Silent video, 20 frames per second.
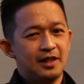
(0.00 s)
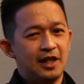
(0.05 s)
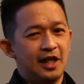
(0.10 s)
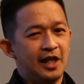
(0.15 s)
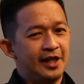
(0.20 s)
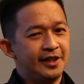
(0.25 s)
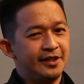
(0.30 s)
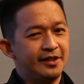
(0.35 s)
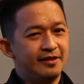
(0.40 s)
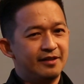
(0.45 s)

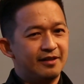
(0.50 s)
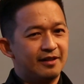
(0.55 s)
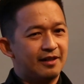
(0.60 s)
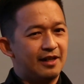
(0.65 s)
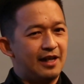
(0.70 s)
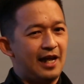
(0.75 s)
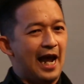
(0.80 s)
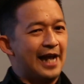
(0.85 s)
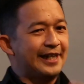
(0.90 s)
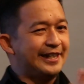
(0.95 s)
learn
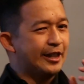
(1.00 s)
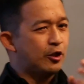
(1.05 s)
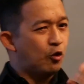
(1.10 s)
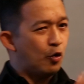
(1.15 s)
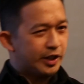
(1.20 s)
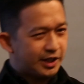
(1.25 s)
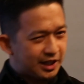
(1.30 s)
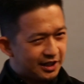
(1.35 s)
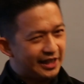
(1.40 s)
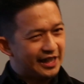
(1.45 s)

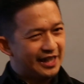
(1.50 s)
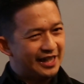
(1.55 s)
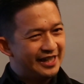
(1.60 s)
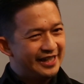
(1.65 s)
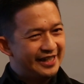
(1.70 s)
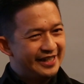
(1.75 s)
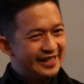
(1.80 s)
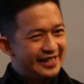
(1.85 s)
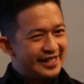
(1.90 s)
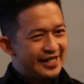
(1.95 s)
adequately
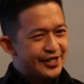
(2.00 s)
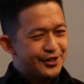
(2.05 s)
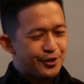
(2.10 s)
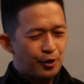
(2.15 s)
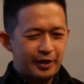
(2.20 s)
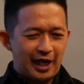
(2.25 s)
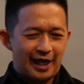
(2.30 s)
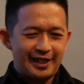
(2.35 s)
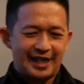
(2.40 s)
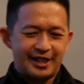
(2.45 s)

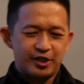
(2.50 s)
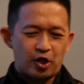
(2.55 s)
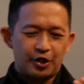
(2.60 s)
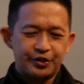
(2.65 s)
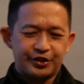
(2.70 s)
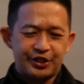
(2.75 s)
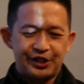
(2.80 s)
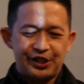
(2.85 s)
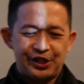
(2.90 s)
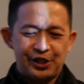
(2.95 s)
so that they
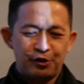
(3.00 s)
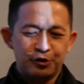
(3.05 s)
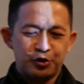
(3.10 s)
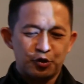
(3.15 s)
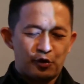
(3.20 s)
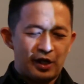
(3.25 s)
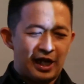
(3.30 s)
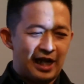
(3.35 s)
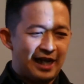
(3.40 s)
continue to